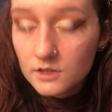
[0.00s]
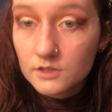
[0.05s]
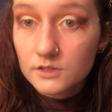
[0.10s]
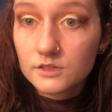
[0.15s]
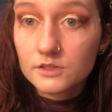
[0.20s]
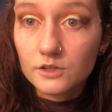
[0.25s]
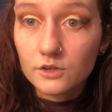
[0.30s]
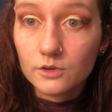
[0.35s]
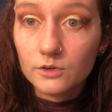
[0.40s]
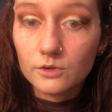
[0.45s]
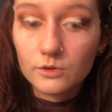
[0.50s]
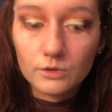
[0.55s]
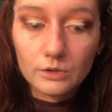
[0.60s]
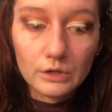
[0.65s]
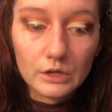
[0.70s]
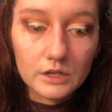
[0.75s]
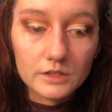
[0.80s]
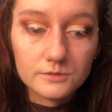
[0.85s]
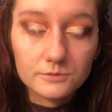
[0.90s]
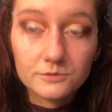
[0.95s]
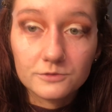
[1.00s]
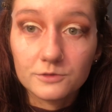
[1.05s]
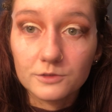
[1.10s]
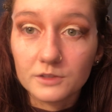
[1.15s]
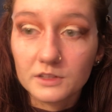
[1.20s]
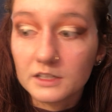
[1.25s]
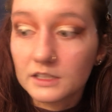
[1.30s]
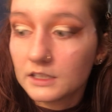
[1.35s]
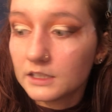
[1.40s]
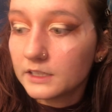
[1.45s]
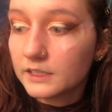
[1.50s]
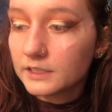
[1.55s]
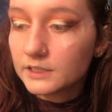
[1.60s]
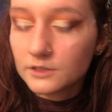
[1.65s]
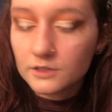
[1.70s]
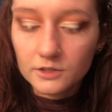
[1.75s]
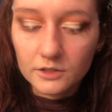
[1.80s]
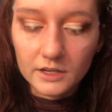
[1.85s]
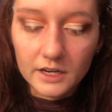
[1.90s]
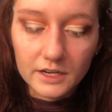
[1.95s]
so for the
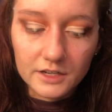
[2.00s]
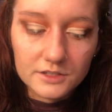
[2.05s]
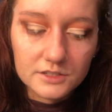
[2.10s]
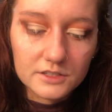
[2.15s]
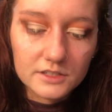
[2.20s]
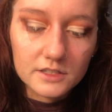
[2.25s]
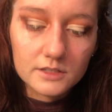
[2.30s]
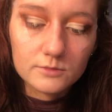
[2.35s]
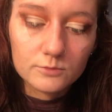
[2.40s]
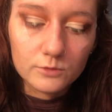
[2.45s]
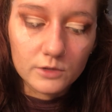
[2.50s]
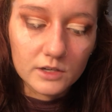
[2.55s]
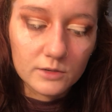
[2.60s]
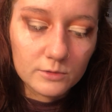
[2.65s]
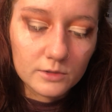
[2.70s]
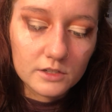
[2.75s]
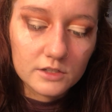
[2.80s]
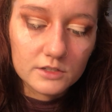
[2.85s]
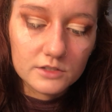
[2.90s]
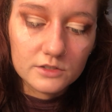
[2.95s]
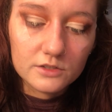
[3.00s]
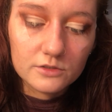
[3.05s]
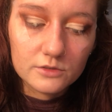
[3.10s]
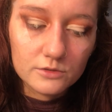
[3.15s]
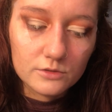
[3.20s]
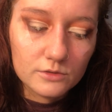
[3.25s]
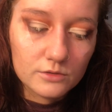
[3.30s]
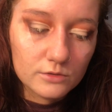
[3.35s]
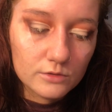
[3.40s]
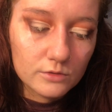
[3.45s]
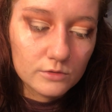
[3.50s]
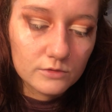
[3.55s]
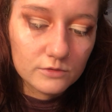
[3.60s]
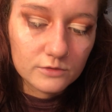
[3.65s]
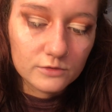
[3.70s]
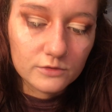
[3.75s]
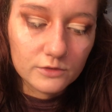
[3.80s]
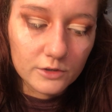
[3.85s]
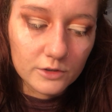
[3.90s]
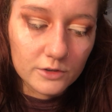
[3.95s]
glitter, actually, what I want to do
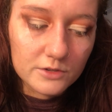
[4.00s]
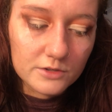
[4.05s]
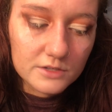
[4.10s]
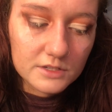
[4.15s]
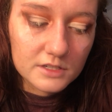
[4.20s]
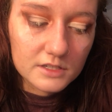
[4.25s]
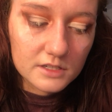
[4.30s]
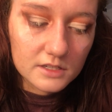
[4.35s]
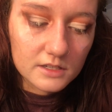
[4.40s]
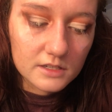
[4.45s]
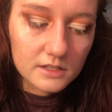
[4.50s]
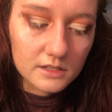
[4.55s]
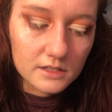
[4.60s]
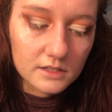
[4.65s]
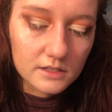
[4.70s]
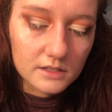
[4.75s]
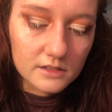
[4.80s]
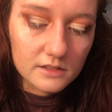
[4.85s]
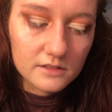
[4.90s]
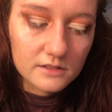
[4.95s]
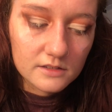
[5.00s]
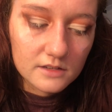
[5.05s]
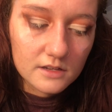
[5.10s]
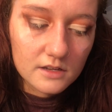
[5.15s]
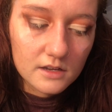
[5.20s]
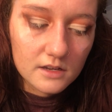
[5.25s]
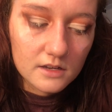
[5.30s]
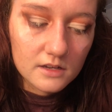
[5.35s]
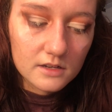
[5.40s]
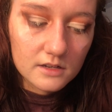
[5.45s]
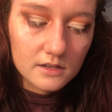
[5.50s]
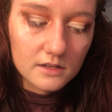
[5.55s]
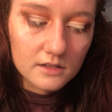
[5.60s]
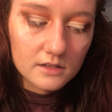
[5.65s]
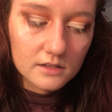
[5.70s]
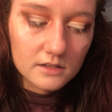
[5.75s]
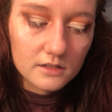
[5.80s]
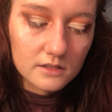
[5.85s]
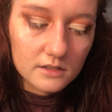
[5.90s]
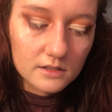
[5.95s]
first is,
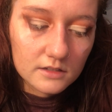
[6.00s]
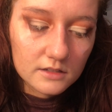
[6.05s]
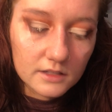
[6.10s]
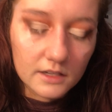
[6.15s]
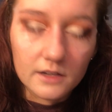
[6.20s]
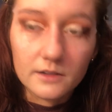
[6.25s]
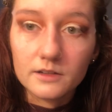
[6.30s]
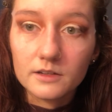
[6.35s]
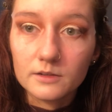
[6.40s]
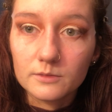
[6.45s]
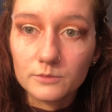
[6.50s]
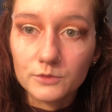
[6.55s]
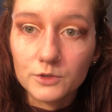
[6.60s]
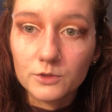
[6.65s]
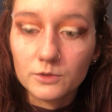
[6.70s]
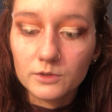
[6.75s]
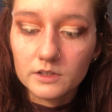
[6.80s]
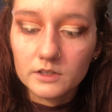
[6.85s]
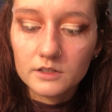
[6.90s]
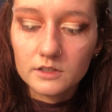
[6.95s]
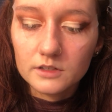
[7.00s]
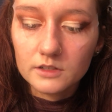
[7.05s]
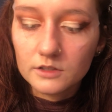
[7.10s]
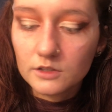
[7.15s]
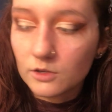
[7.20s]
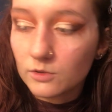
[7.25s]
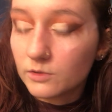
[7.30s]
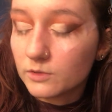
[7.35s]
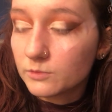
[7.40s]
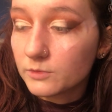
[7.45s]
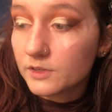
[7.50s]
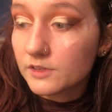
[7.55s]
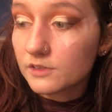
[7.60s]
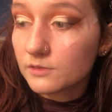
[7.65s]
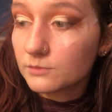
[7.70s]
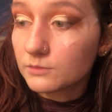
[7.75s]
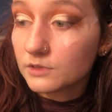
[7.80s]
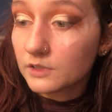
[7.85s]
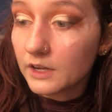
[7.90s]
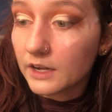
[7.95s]
yeah, I'm going to go in with
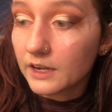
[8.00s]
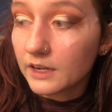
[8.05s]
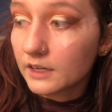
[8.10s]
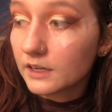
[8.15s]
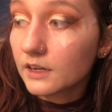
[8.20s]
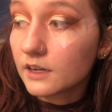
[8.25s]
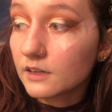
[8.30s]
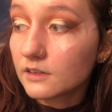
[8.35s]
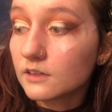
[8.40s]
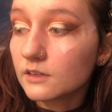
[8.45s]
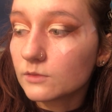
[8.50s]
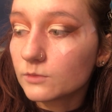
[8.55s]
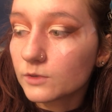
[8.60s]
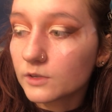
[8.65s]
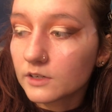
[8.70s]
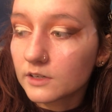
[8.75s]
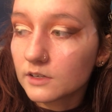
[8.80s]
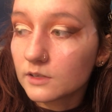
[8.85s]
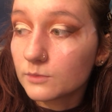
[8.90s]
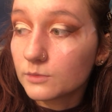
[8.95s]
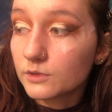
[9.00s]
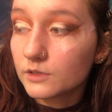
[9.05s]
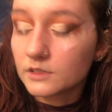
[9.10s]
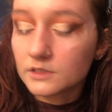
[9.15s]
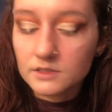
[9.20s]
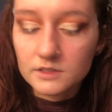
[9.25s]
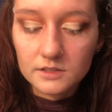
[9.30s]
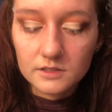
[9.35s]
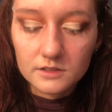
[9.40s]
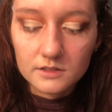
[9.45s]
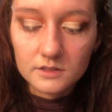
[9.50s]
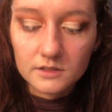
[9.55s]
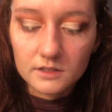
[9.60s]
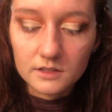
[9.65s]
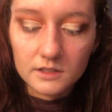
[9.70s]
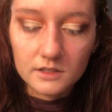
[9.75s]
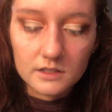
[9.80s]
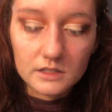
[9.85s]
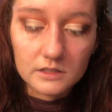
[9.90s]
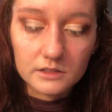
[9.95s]
some black, and then we're going to put
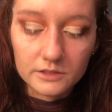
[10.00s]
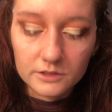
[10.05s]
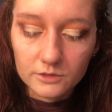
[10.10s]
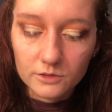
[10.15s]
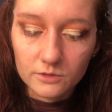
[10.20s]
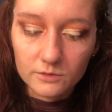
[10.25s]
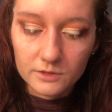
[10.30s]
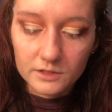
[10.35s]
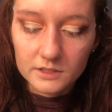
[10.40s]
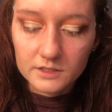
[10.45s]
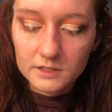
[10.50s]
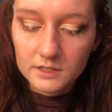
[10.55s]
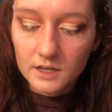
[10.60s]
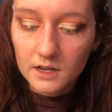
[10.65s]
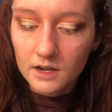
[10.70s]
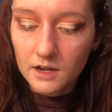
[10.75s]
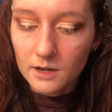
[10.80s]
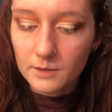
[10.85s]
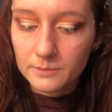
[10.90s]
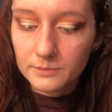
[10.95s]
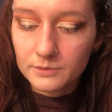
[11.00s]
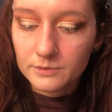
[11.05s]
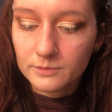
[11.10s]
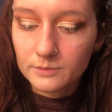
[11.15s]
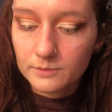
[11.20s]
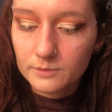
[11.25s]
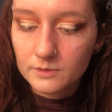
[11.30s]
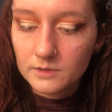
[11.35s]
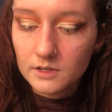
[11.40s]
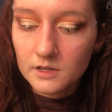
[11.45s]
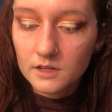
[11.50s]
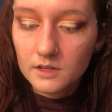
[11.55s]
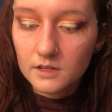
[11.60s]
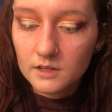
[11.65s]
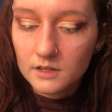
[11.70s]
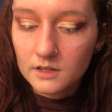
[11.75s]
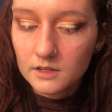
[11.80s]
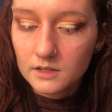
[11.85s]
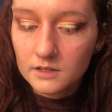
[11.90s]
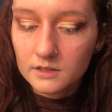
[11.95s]
the glitter over the top.
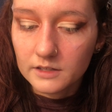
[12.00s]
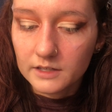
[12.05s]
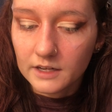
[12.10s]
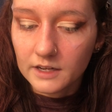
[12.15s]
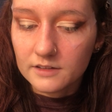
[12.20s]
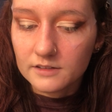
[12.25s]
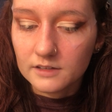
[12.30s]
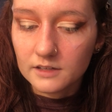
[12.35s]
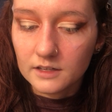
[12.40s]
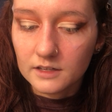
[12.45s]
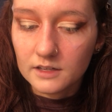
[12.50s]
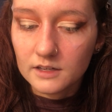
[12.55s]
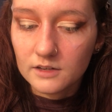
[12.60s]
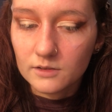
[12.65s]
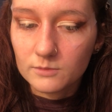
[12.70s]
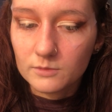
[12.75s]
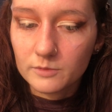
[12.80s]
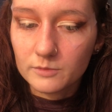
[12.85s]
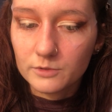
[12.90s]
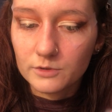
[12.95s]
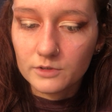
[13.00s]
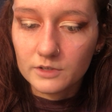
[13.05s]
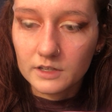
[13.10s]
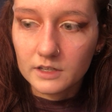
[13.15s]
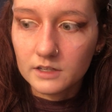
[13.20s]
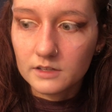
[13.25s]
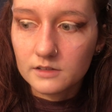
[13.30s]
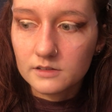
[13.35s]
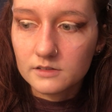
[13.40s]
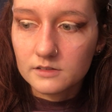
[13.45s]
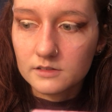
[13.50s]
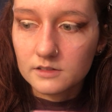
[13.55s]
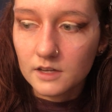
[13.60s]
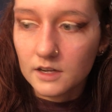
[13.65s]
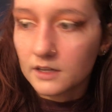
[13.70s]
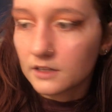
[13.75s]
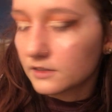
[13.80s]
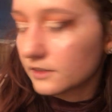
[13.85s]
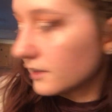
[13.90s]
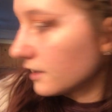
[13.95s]
Like I said, I can't remember
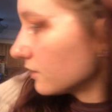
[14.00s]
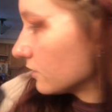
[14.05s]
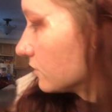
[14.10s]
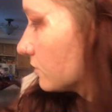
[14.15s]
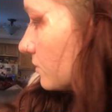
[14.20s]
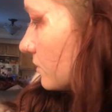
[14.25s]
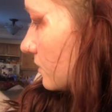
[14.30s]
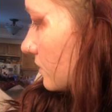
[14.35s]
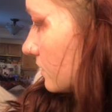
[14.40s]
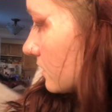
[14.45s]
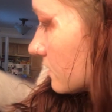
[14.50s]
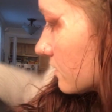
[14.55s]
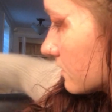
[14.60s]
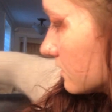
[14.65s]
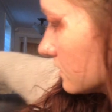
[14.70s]
exactly how it was